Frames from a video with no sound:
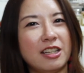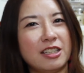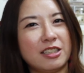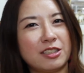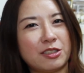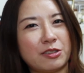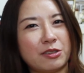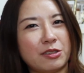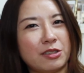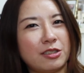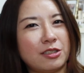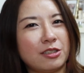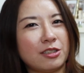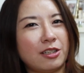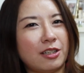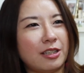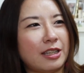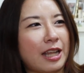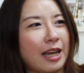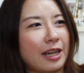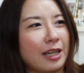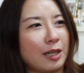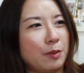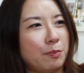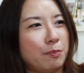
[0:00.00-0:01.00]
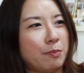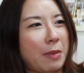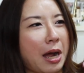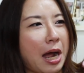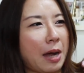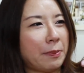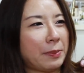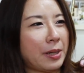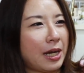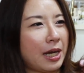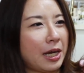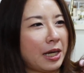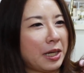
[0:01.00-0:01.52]
So it's not like a
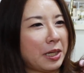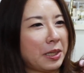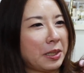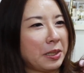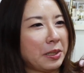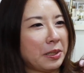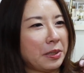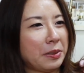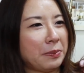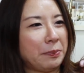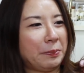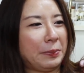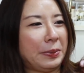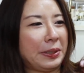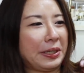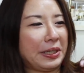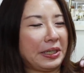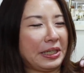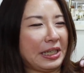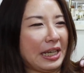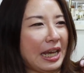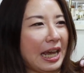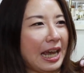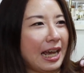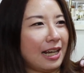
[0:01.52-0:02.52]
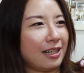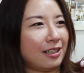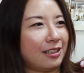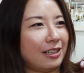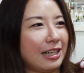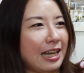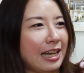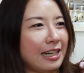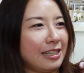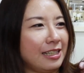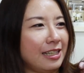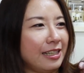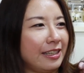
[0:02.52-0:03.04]
mama baguette or
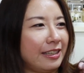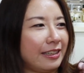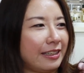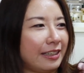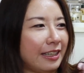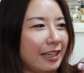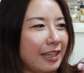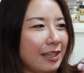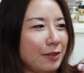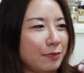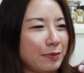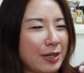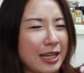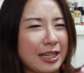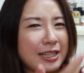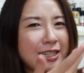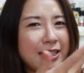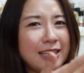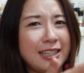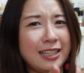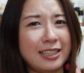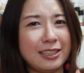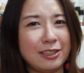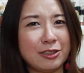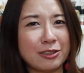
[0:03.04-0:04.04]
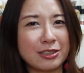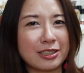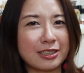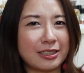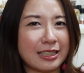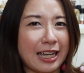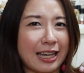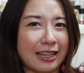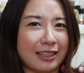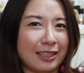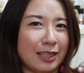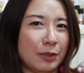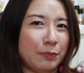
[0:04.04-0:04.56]
anything but it kind of looks
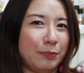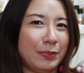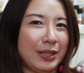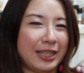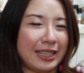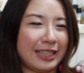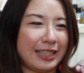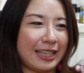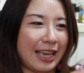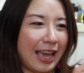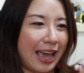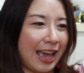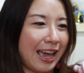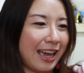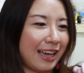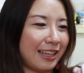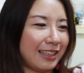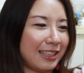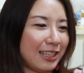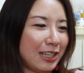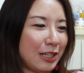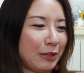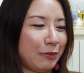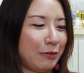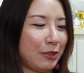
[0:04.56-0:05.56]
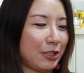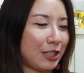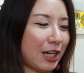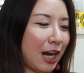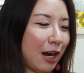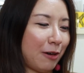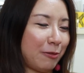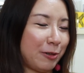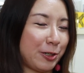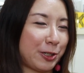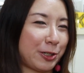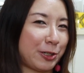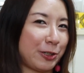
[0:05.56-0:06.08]
like a baguette which
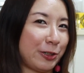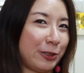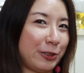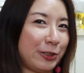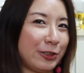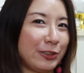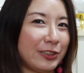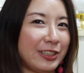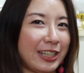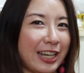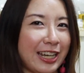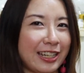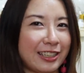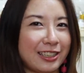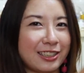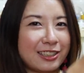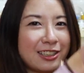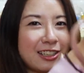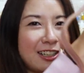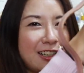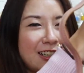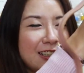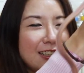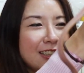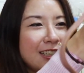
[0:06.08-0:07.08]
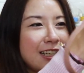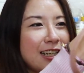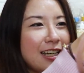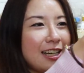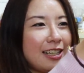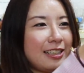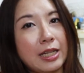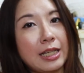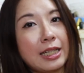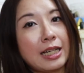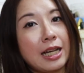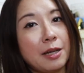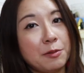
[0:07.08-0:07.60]
I will show you later on
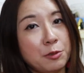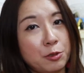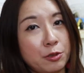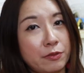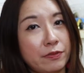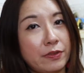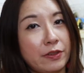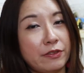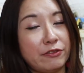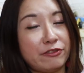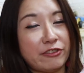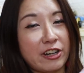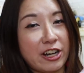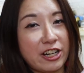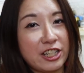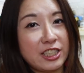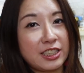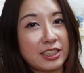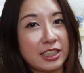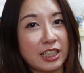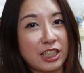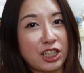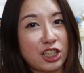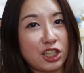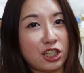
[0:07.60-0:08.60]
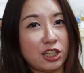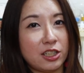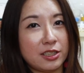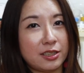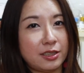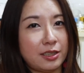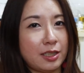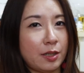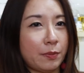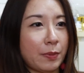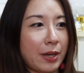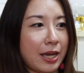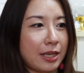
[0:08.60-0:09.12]
it comes with a very secure
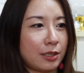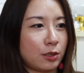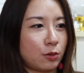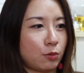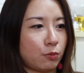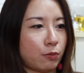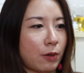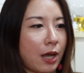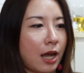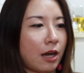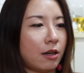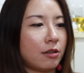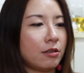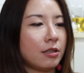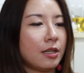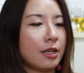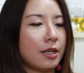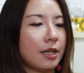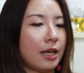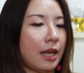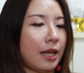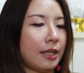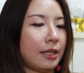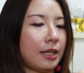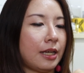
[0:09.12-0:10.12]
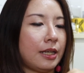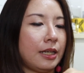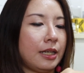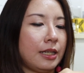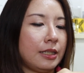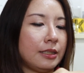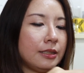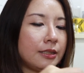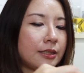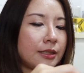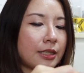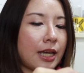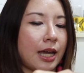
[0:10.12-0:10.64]
zip as well and then
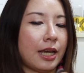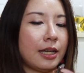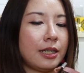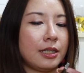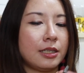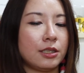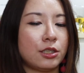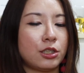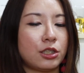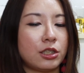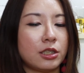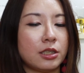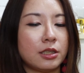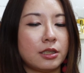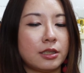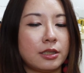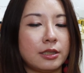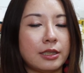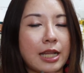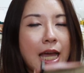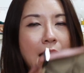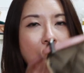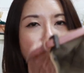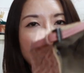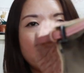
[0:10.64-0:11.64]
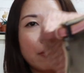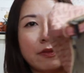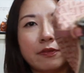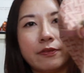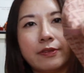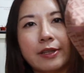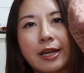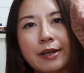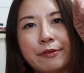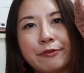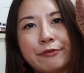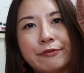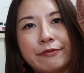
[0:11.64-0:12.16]
inside is just lined with
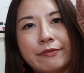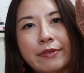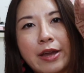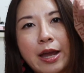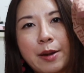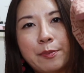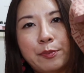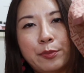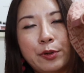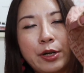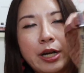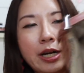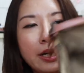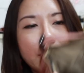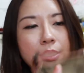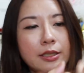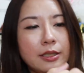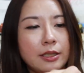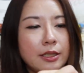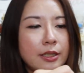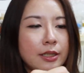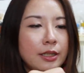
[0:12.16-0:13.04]
like fabric